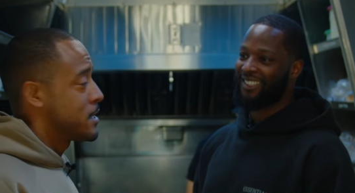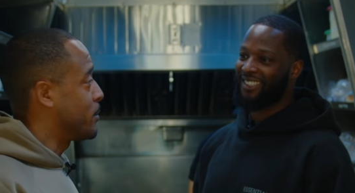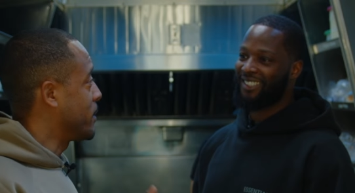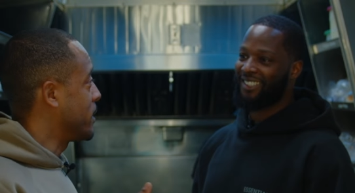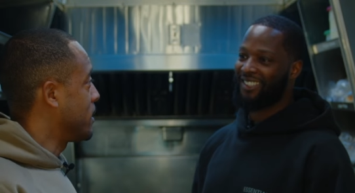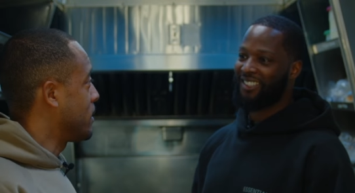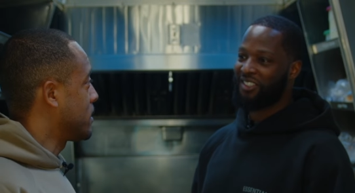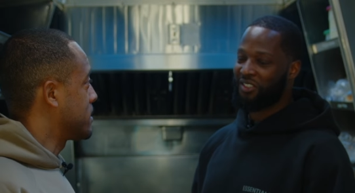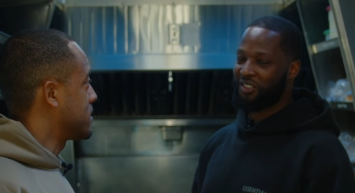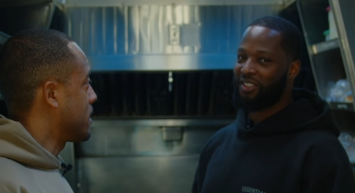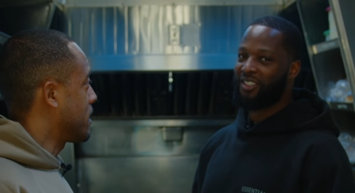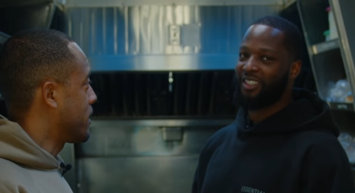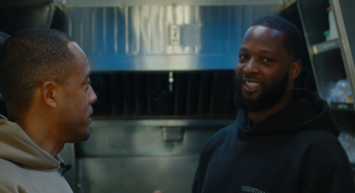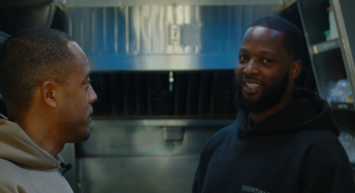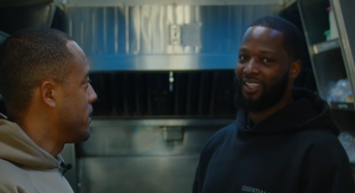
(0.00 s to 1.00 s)
Speaker 1: coming in all the
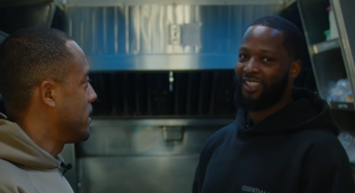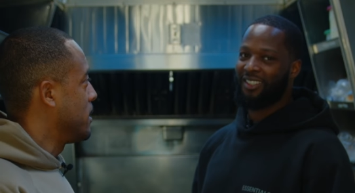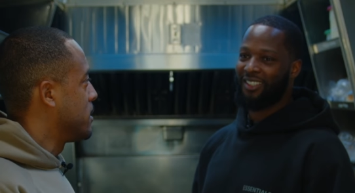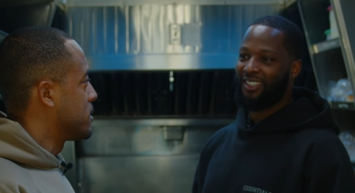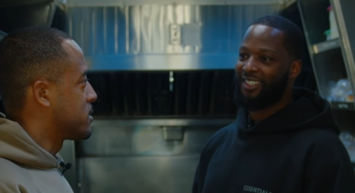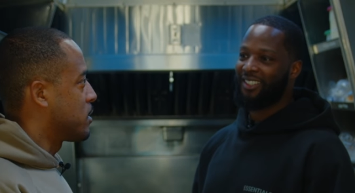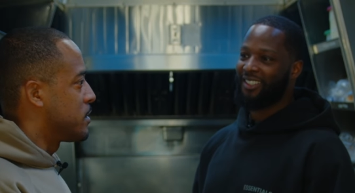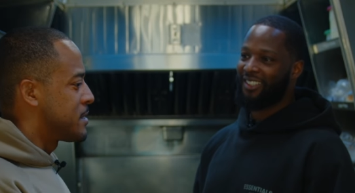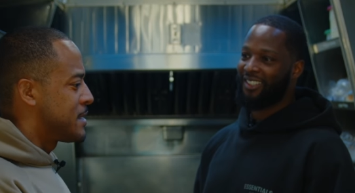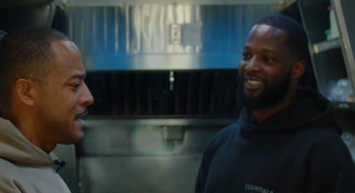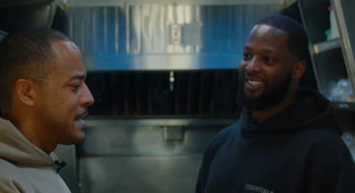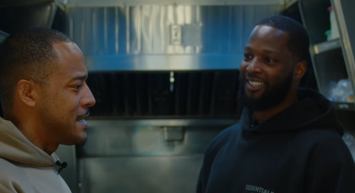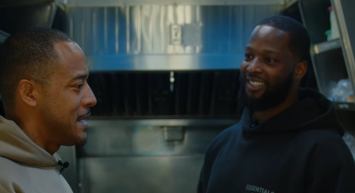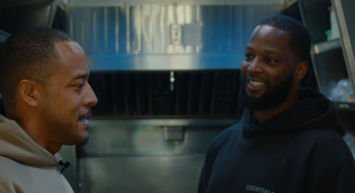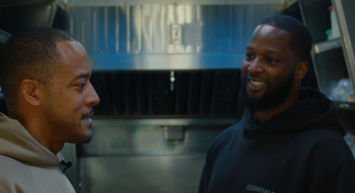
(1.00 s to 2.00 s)
time. Yeah. So is
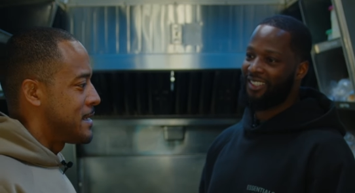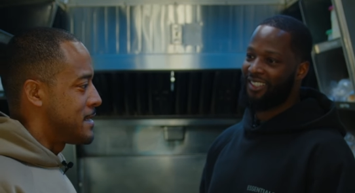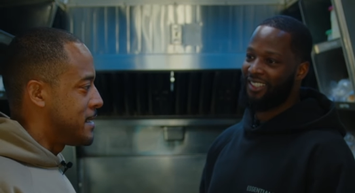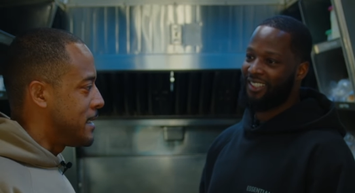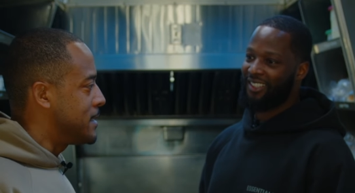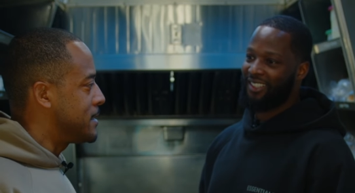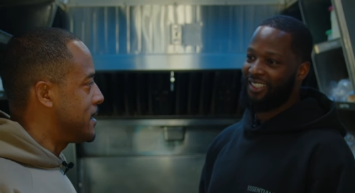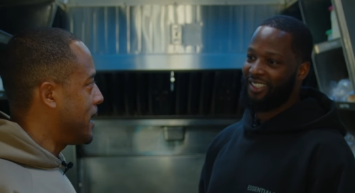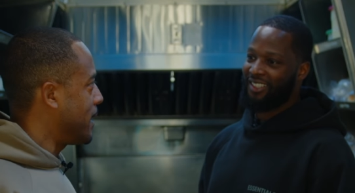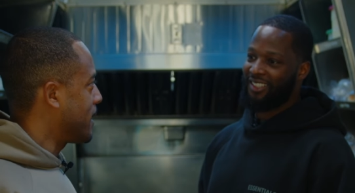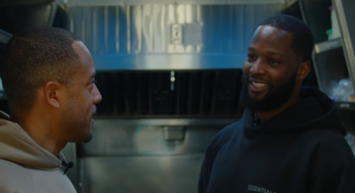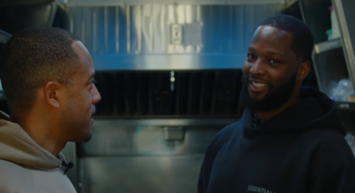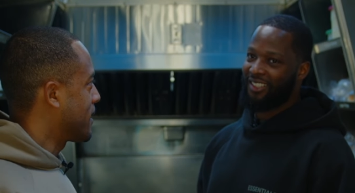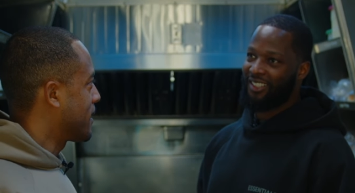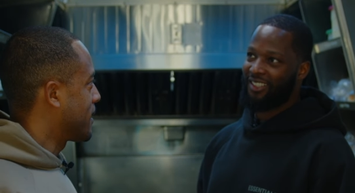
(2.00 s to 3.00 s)
it it's a
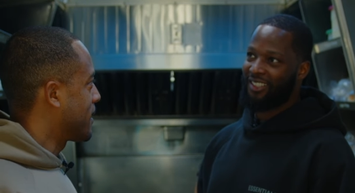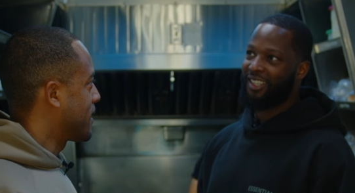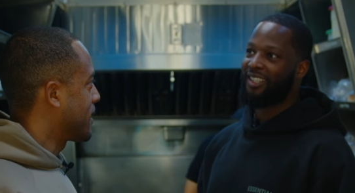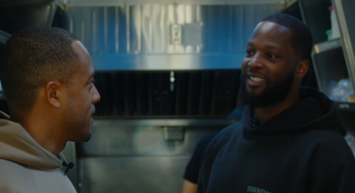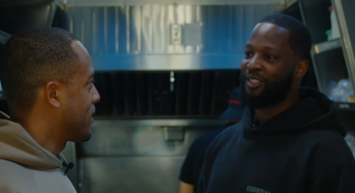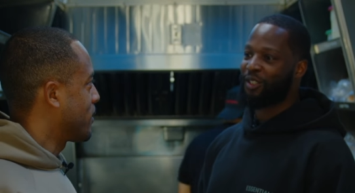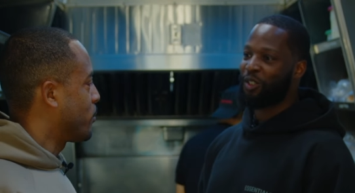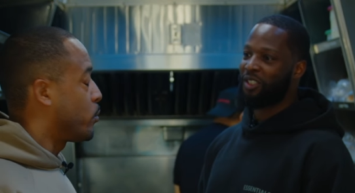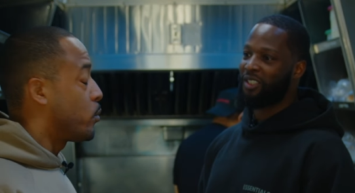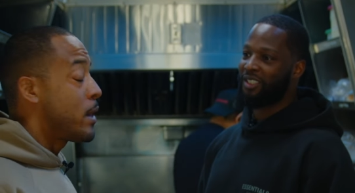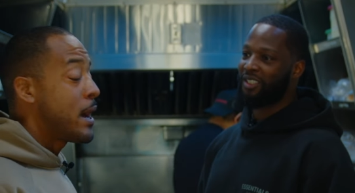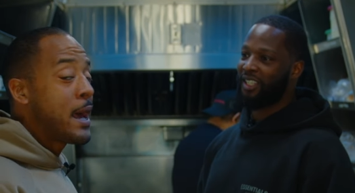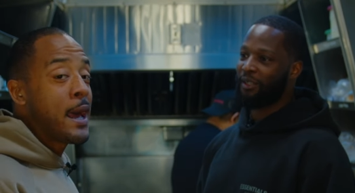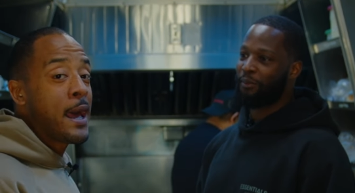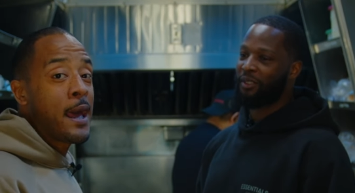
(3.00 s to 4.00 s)
cheesesteak?
Speaker 2: Yeah, it's a cheesesteak.
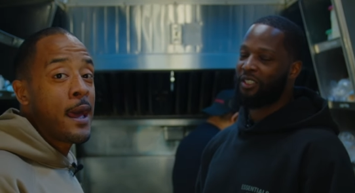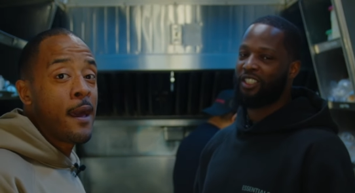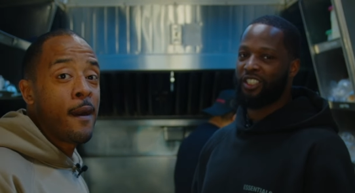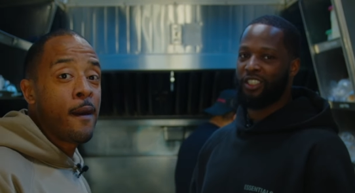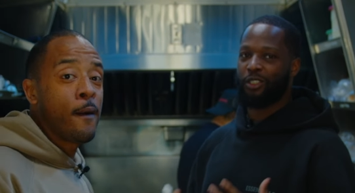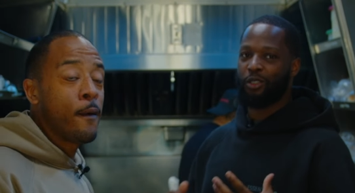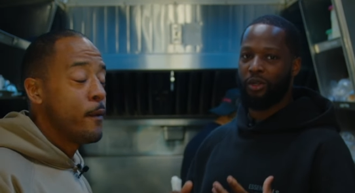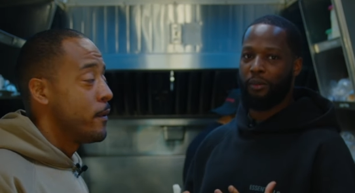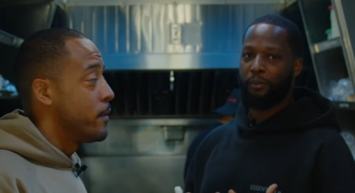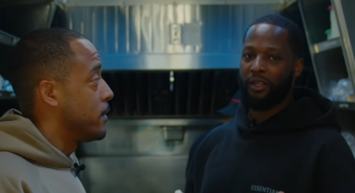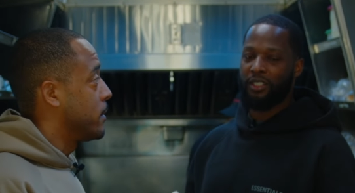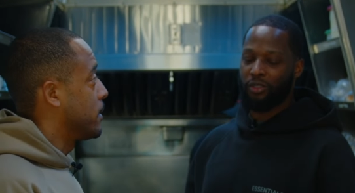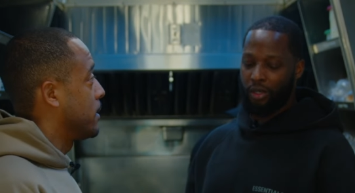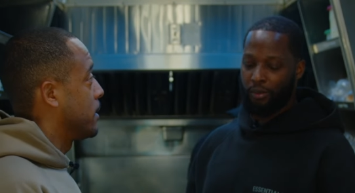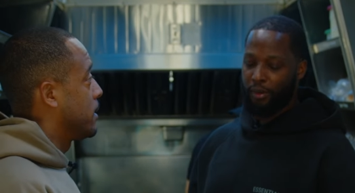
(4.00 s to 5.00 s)
Wow. It's just on a
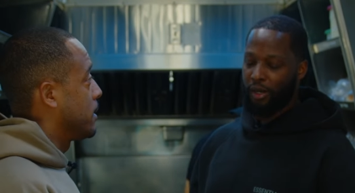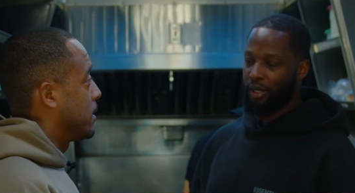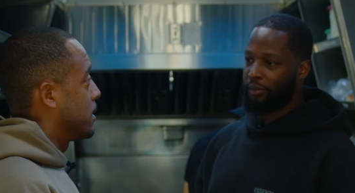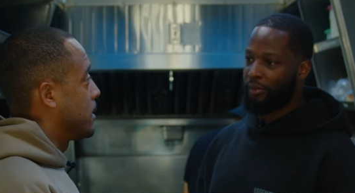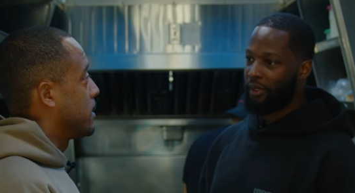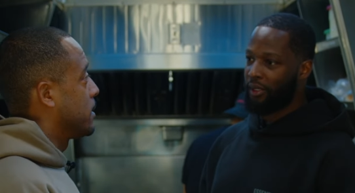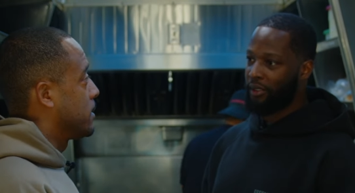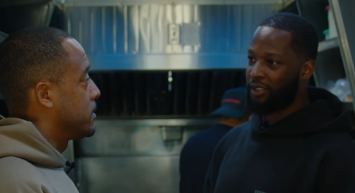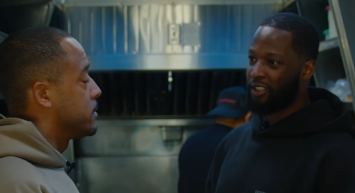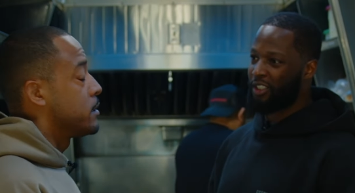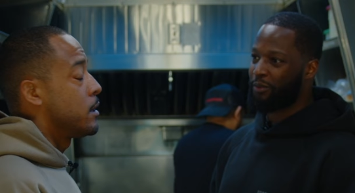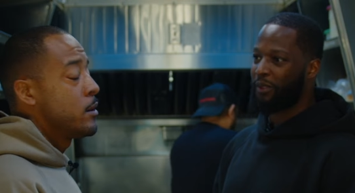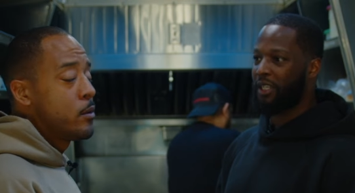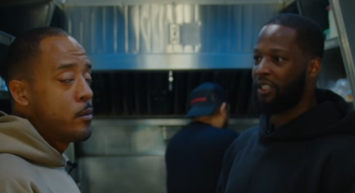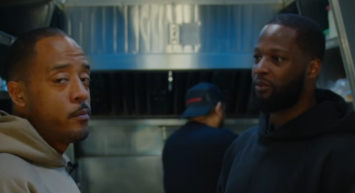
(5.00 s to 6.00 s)
it's on a burger bun.
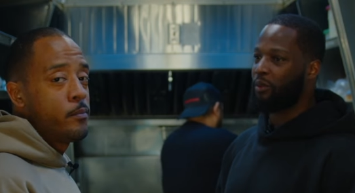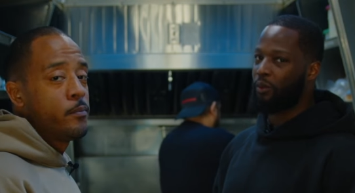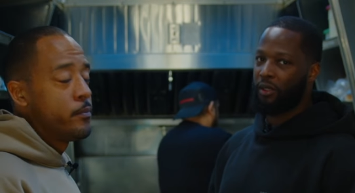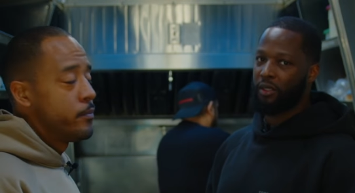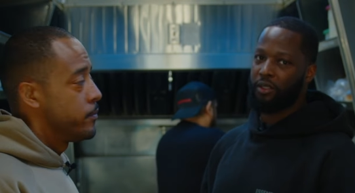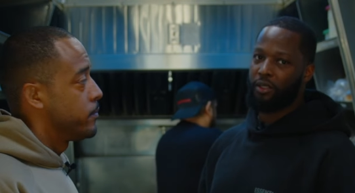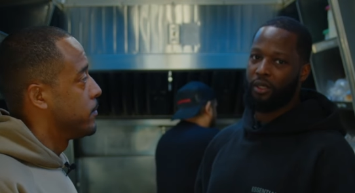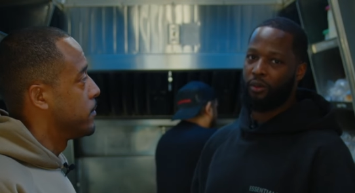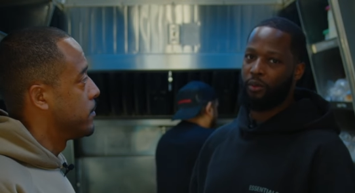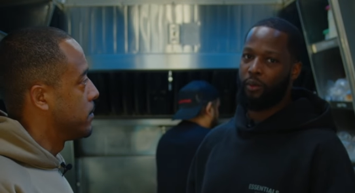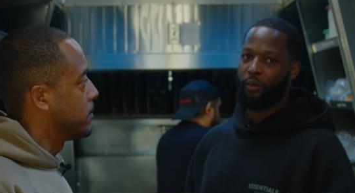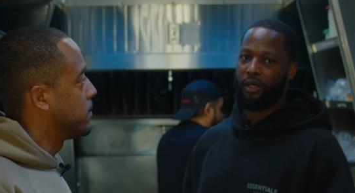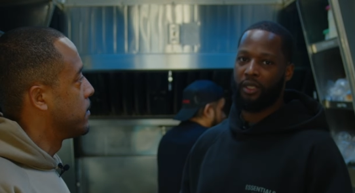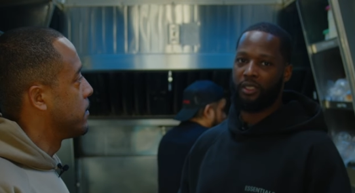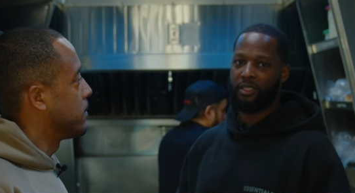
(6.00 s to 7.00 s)
Just Dope. because we want you know we
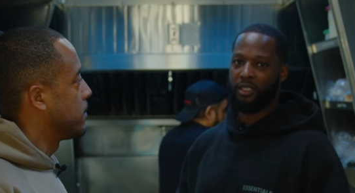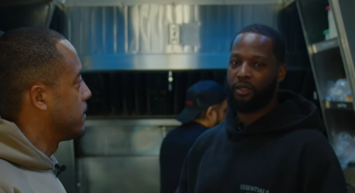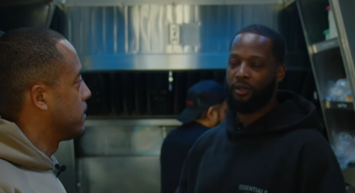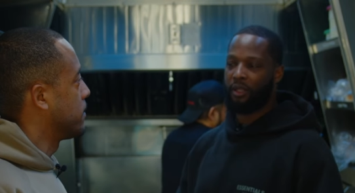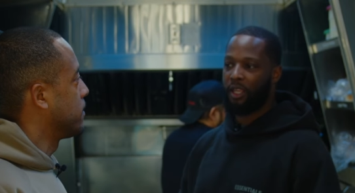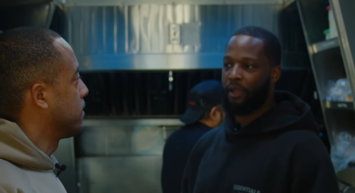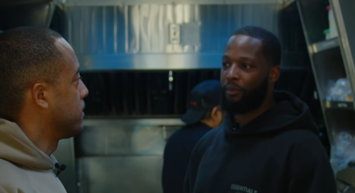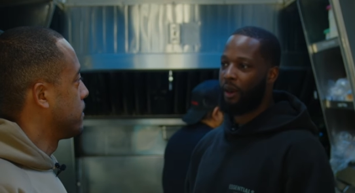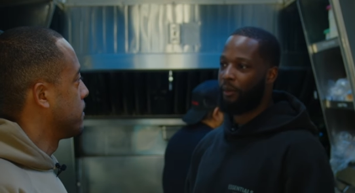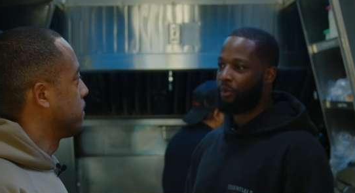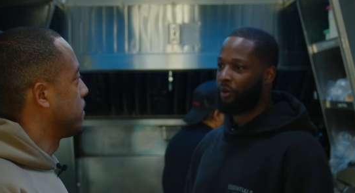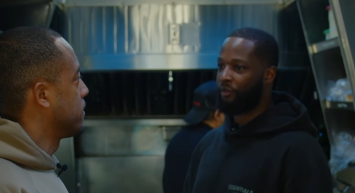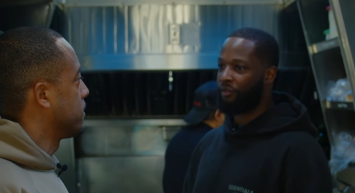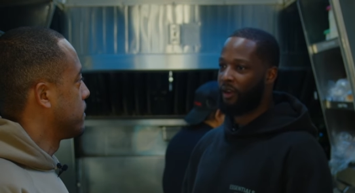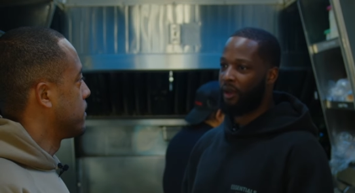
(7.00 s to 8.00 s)
want to continue to keep our
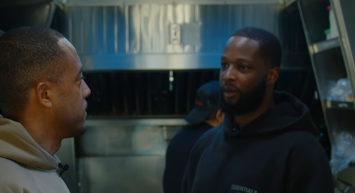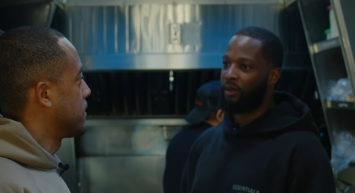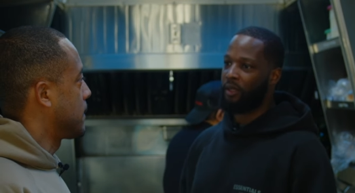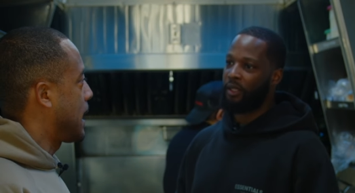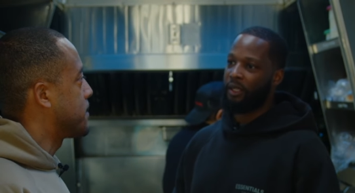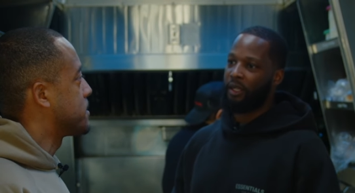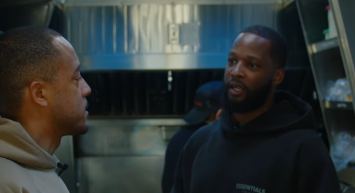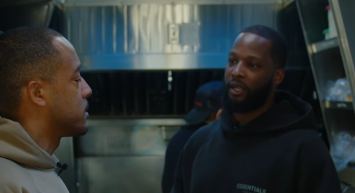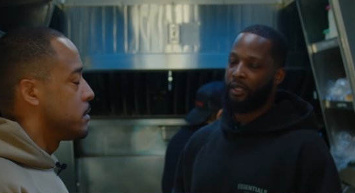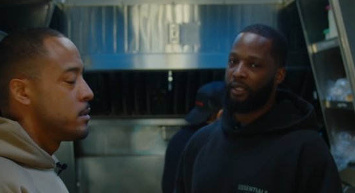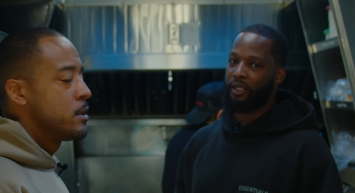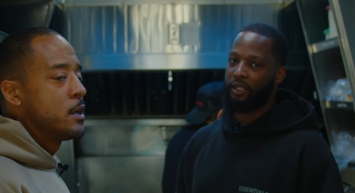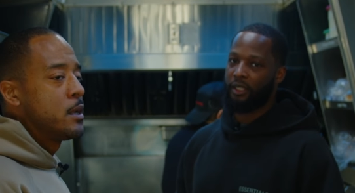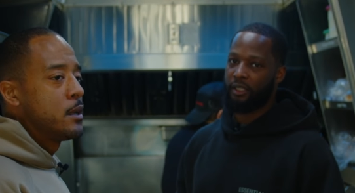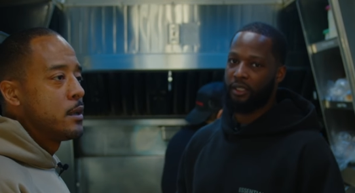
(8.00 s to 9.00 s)
profile. Absolutely.